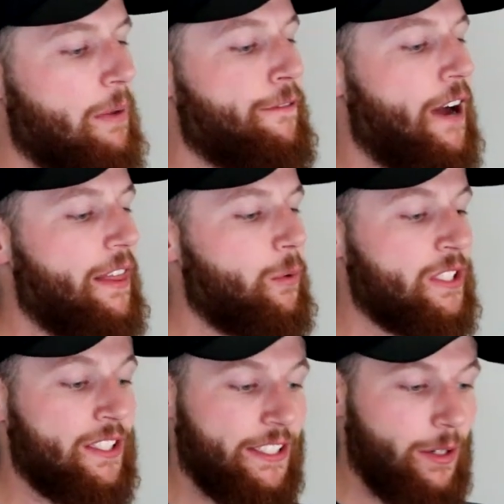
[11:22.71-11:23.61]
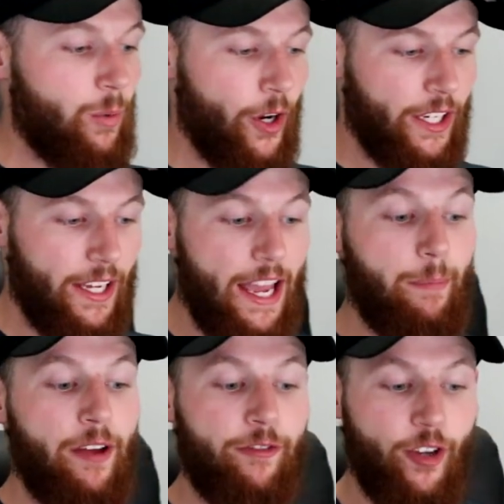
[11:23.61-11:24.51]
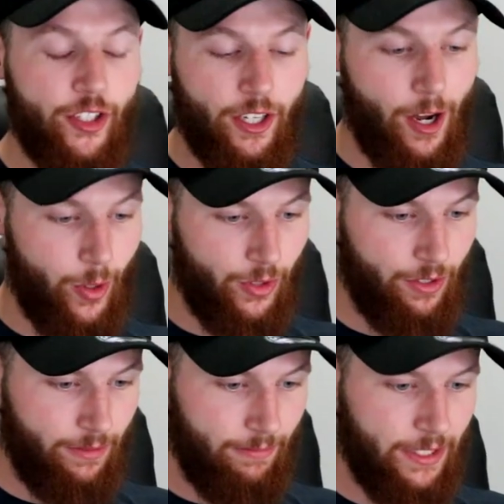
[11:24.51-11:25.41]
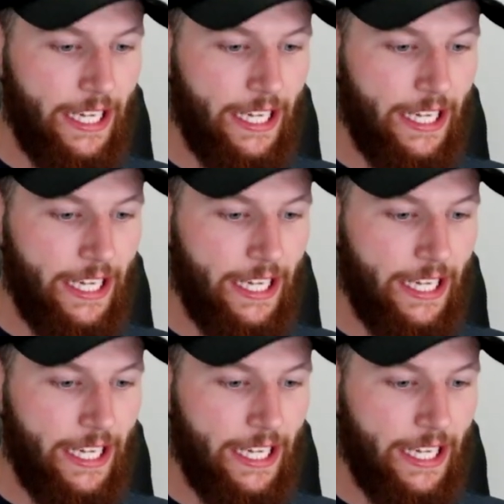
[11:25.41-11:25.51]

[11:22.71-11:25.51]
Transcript: My father was a steelworker and my first coach,